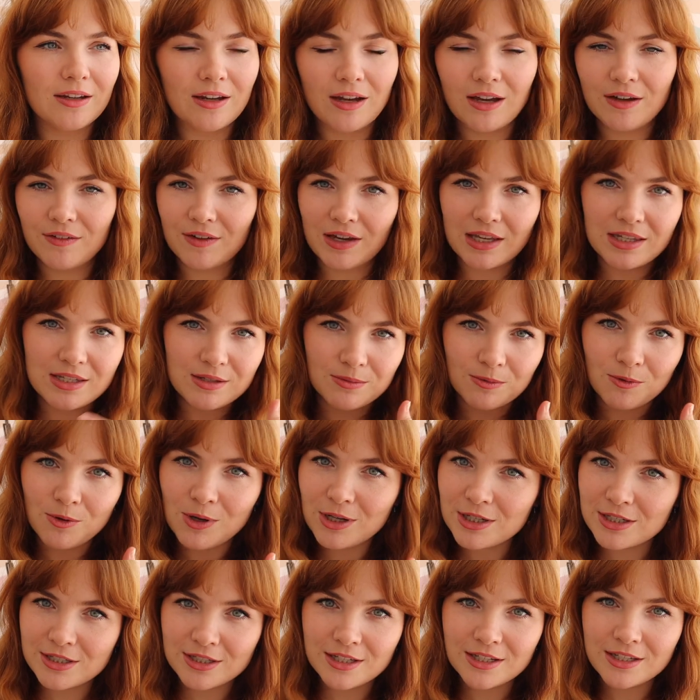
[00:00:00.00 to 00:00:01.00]
I've had some
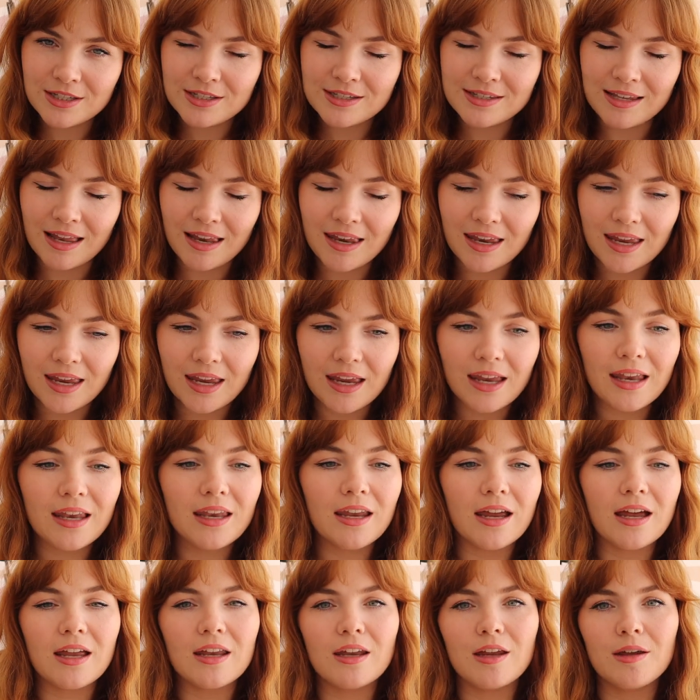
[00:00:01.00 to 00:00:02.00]
questions sent
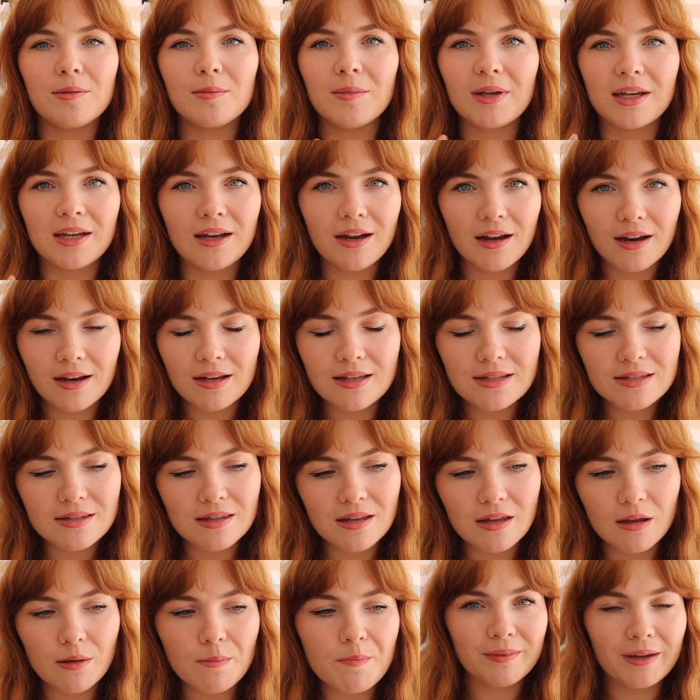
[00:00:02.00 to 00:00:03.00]
in and I'm going to answer
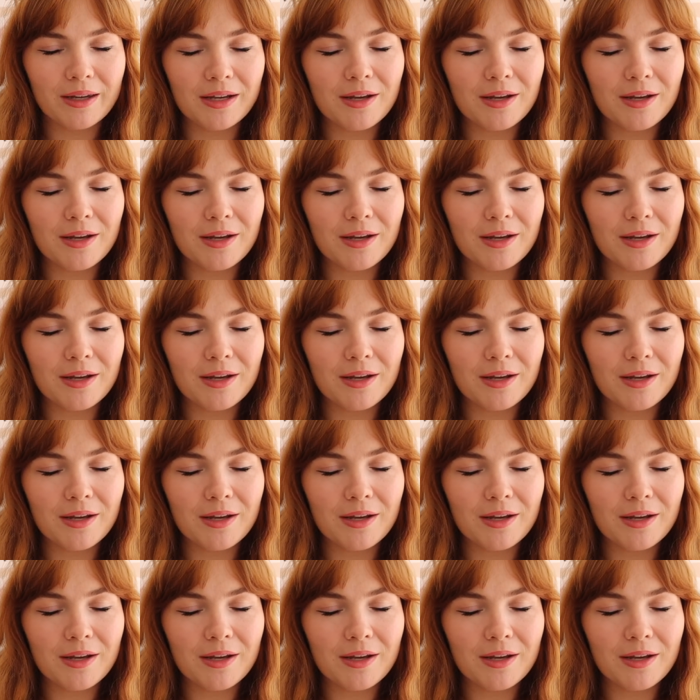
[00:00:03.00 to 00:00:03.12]
them